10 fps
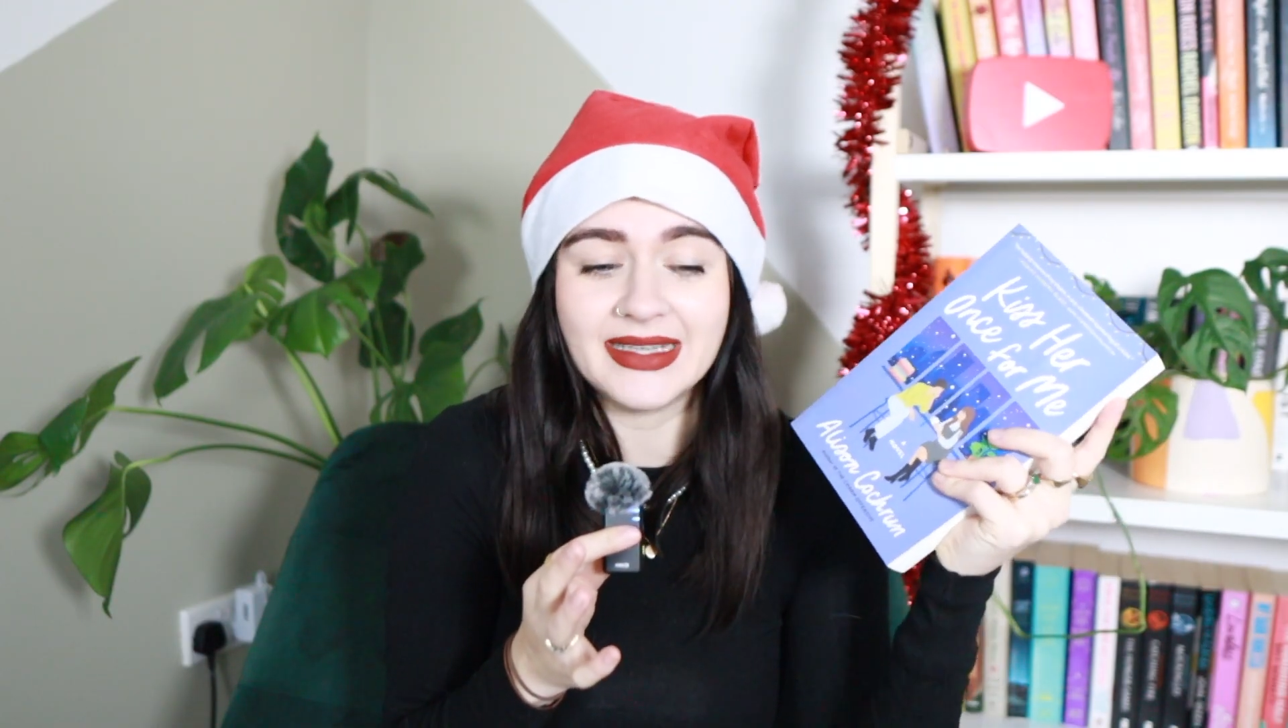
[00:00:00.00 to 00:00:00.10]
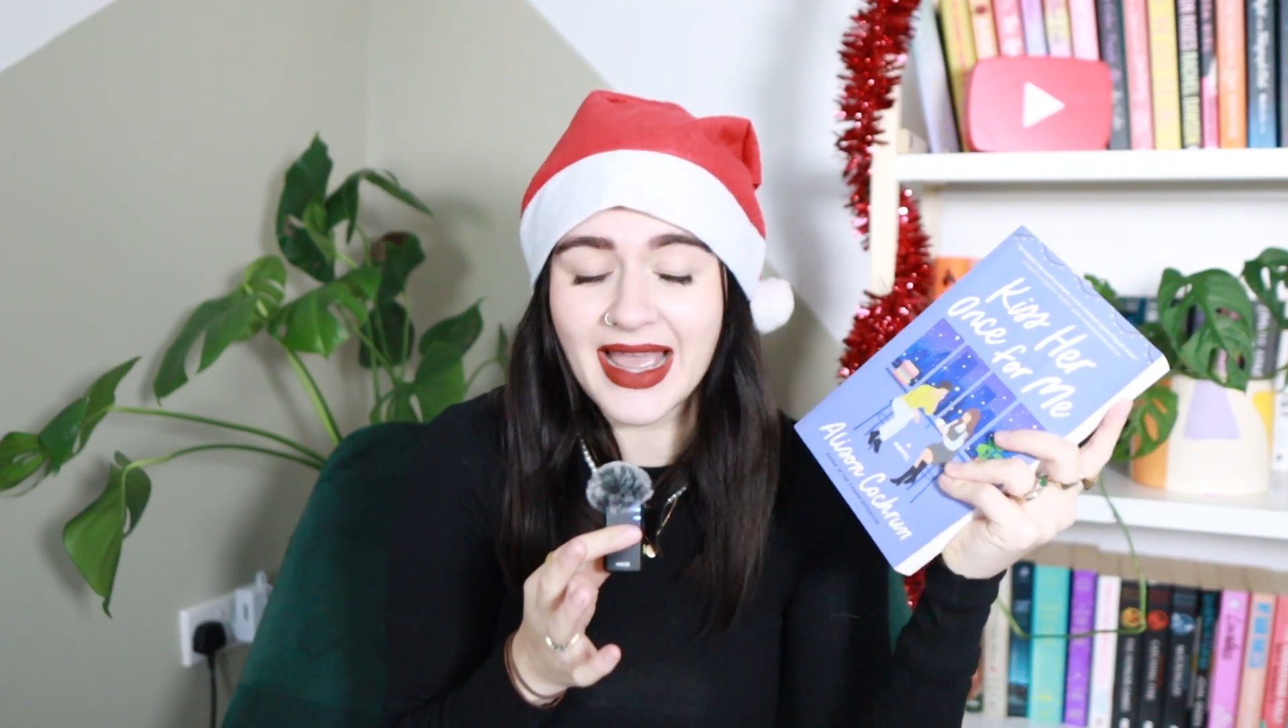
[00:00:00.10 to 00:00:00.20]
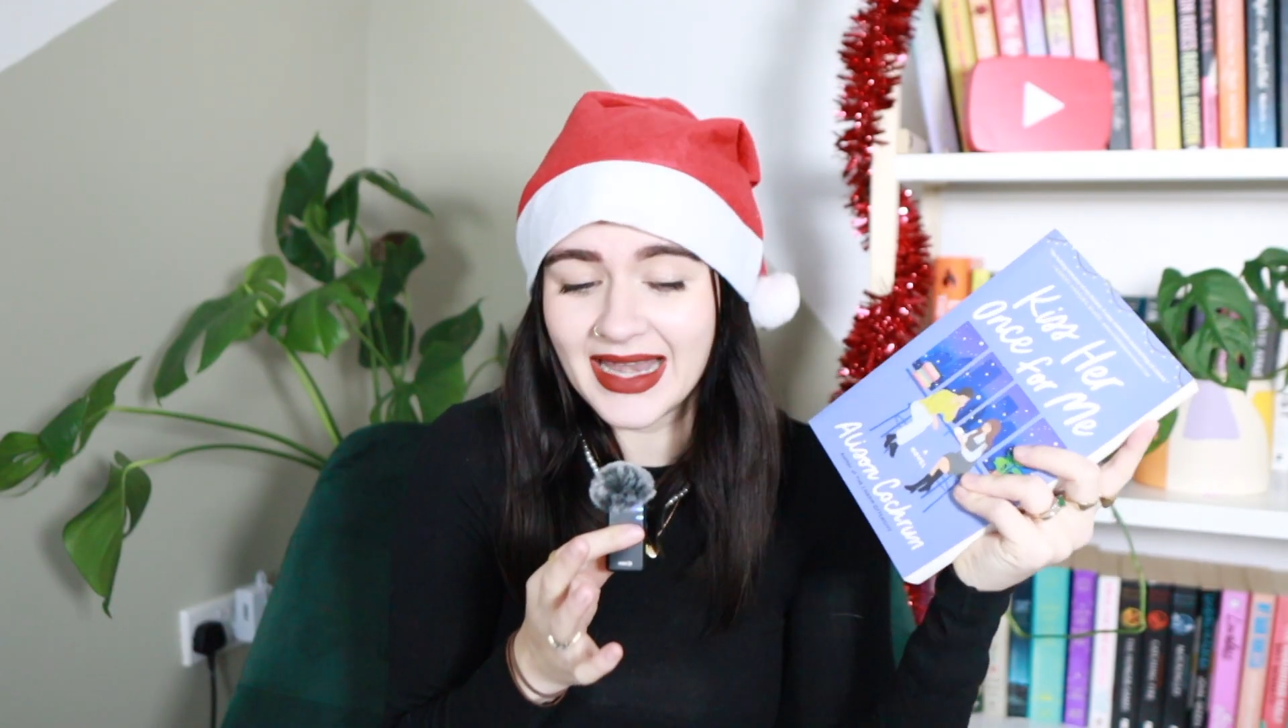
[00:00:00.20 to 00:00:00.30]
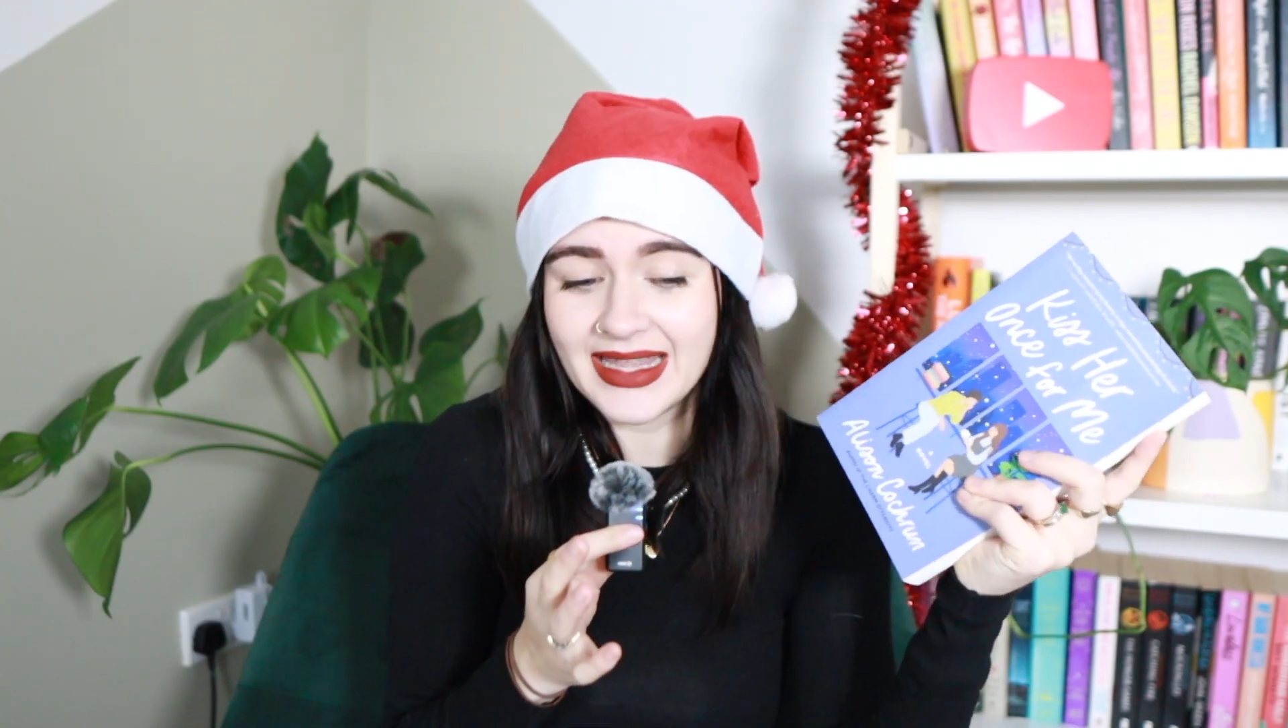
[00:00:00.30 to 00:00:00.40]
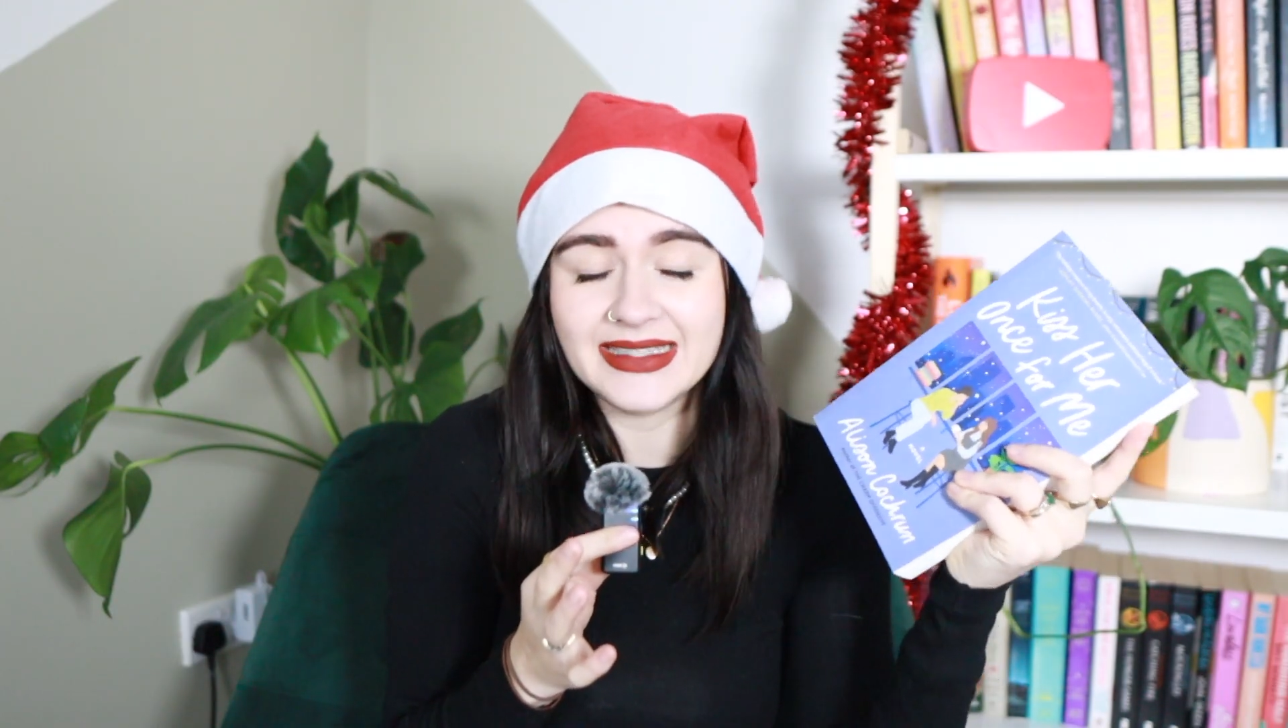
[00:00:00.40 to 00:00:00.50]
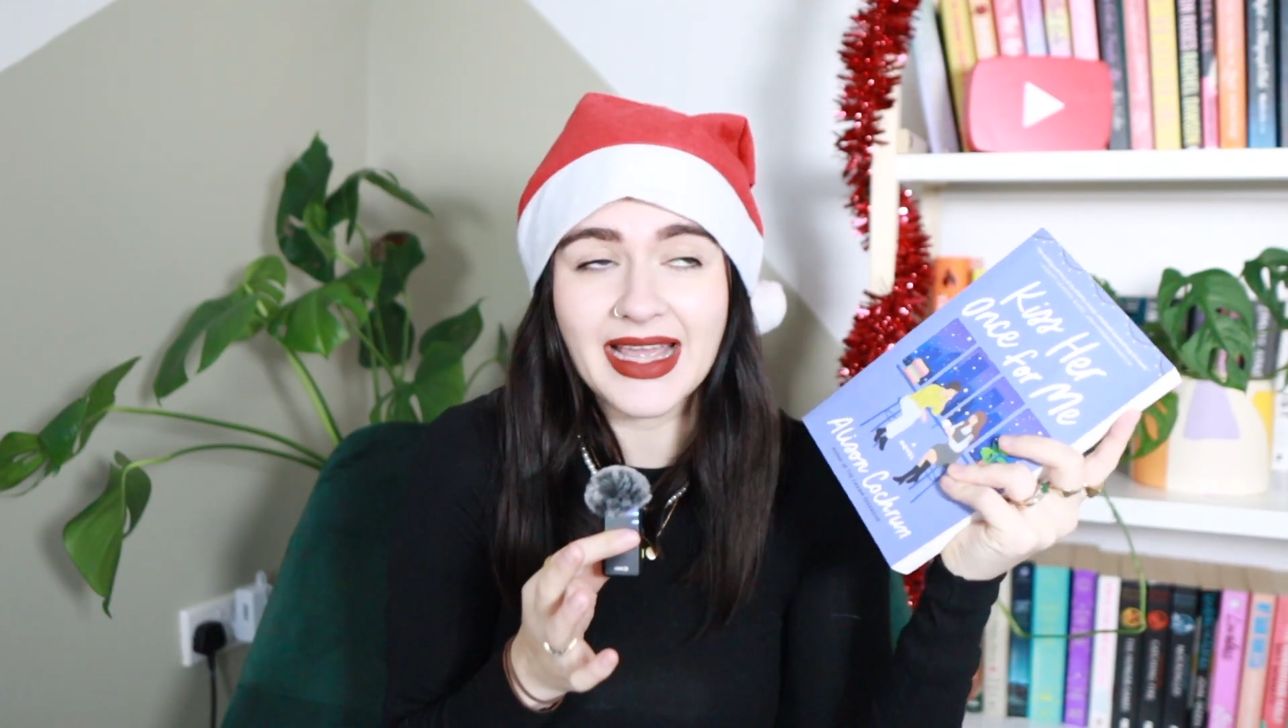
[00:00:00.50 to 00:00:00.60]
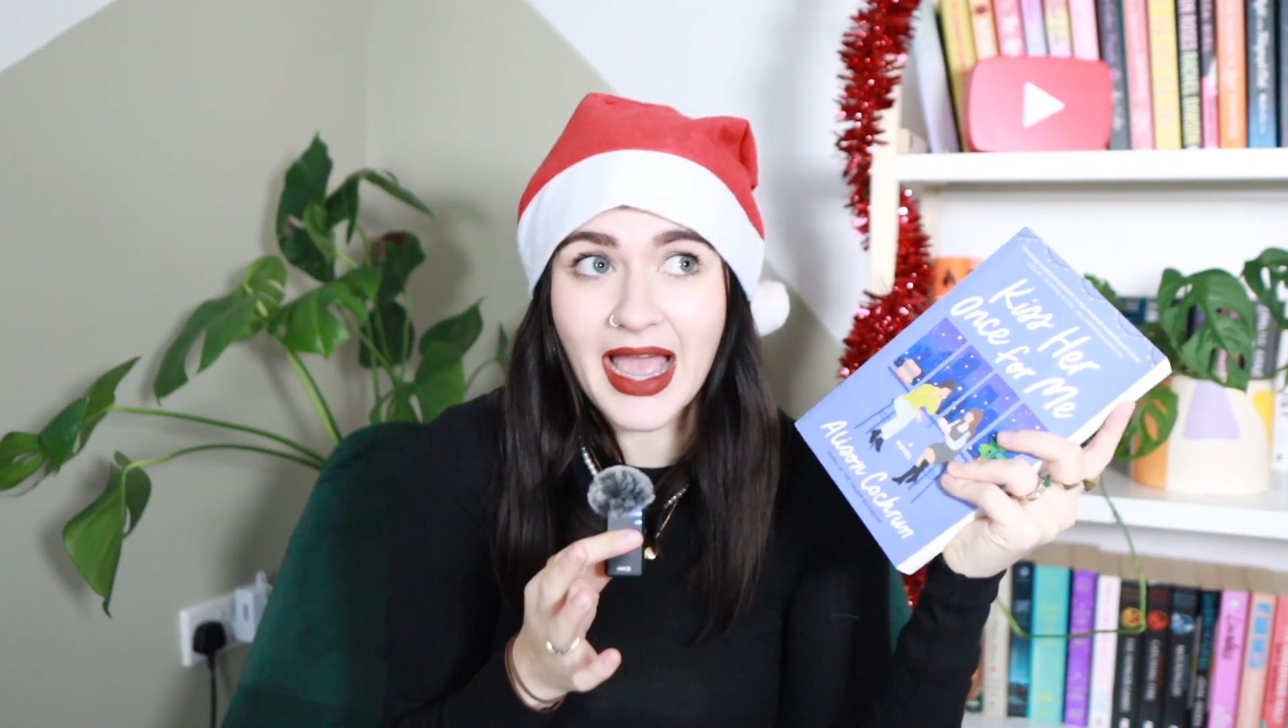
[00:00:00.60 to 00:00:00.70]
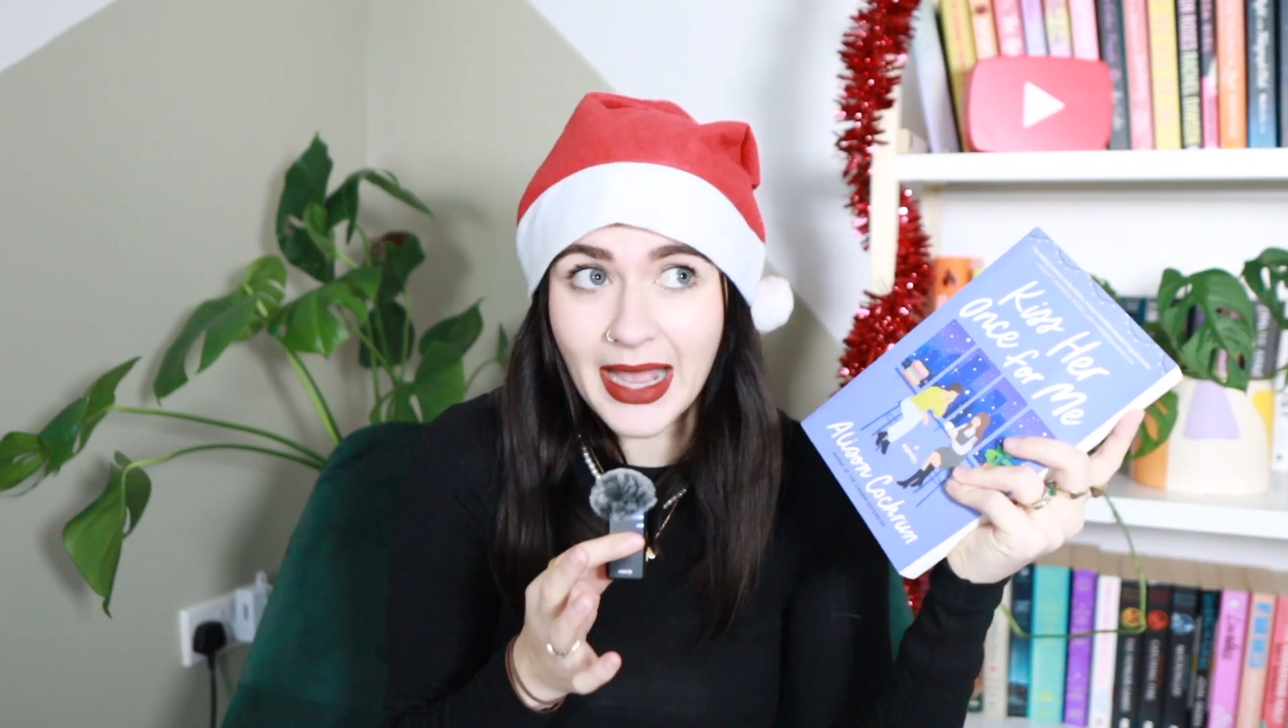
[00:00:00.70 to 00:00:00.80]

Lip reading: and Ellie is